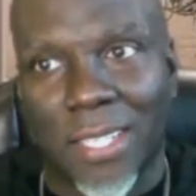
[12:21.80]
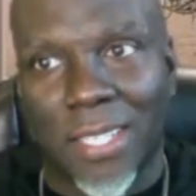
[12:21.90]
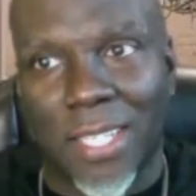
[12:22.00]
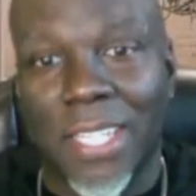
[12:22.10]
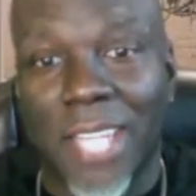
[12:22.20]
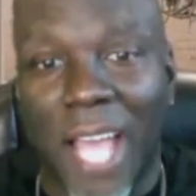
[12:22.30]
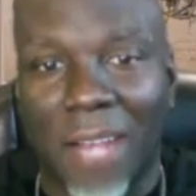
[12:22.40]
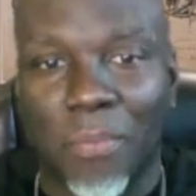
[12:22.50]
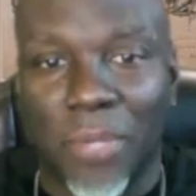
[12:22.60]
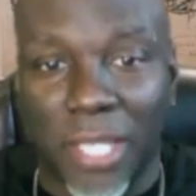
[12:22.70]
not
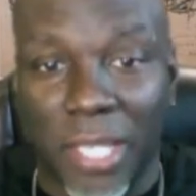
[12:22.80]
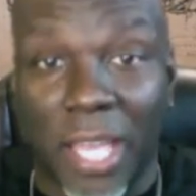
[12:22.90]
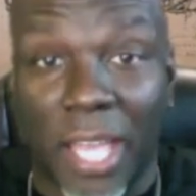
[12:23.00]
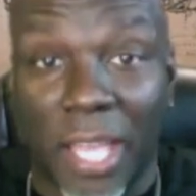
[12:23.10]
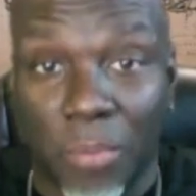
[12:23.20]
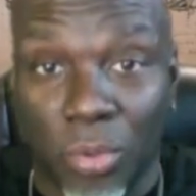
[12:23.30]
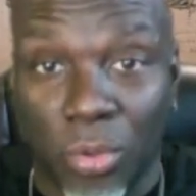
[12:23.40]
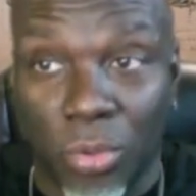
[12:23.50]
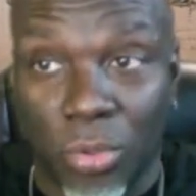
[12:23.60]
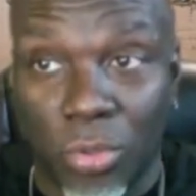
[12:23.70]
being
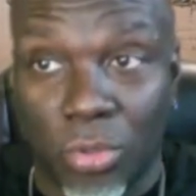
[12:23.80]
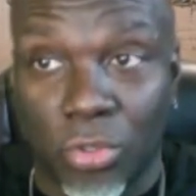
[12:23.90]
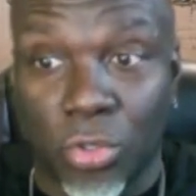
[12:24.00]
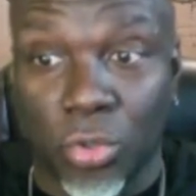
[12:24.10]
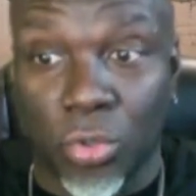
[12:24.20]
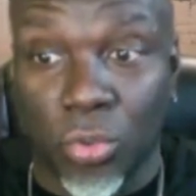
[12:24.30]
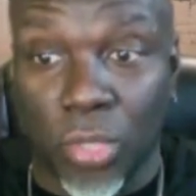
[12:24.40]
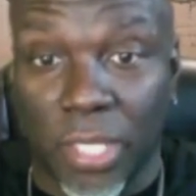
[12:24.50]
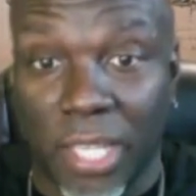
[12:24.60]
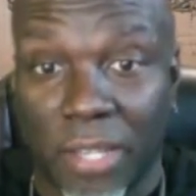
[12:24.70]
able to
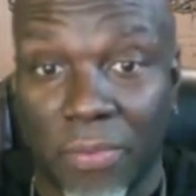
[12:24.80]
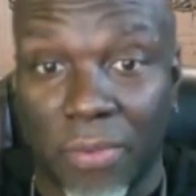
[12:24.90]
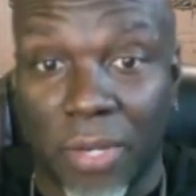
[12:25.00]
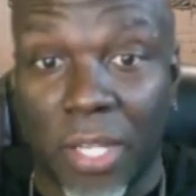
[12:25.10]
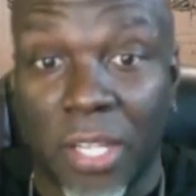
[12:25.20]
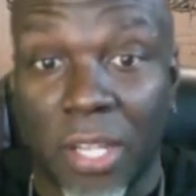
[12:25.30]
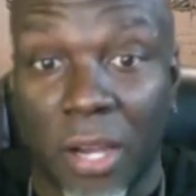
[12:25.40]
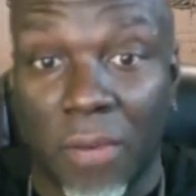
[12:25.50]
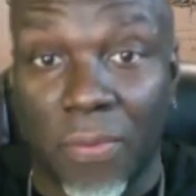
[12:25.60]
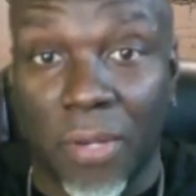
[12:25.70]
give
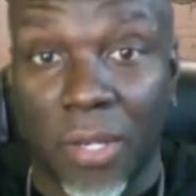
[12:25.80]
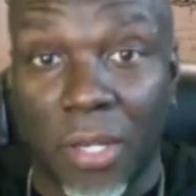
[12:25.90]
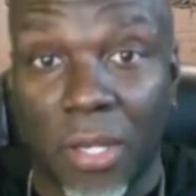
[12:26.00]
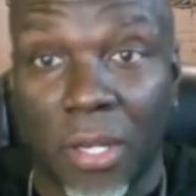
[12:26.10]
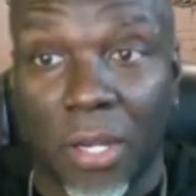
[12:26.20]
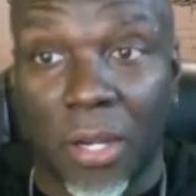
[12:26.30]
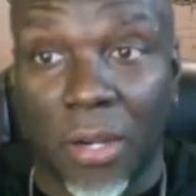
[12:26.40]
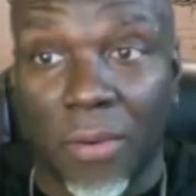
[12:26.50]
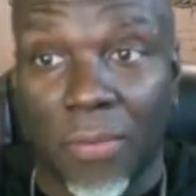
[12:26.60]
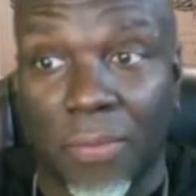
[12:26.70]
enough
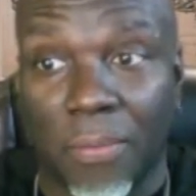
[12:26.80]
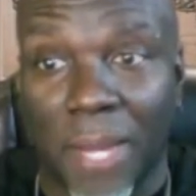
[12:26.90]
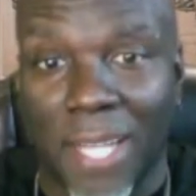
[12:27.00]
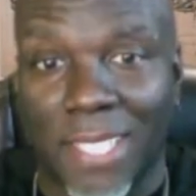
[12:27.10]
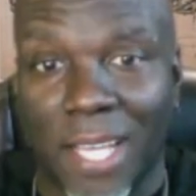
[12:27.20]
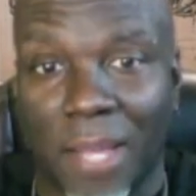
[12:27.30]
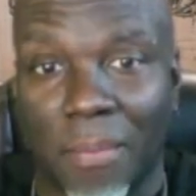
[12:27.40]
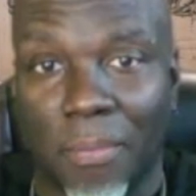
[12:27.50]
of my time